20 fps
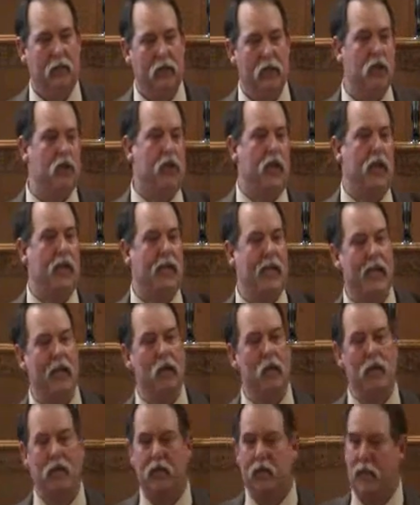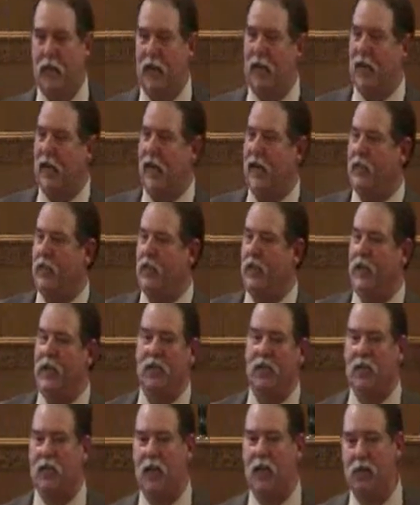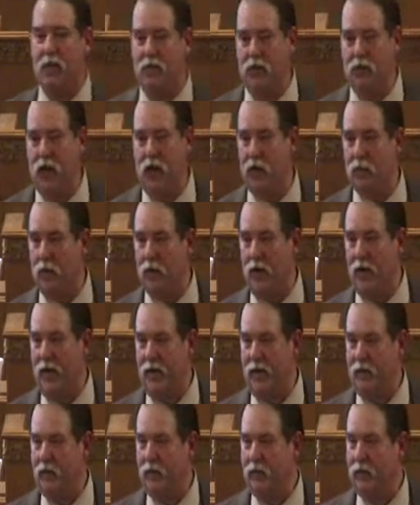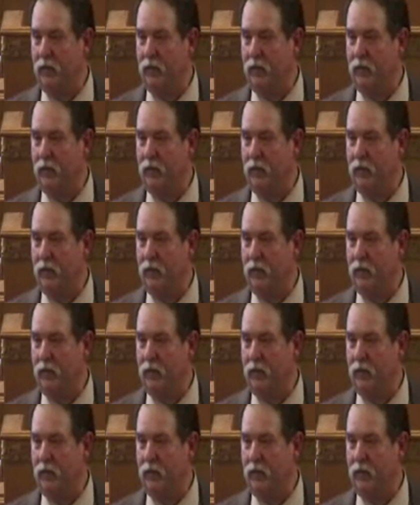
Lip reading: Do you think he would say, like Jesus, have you not read?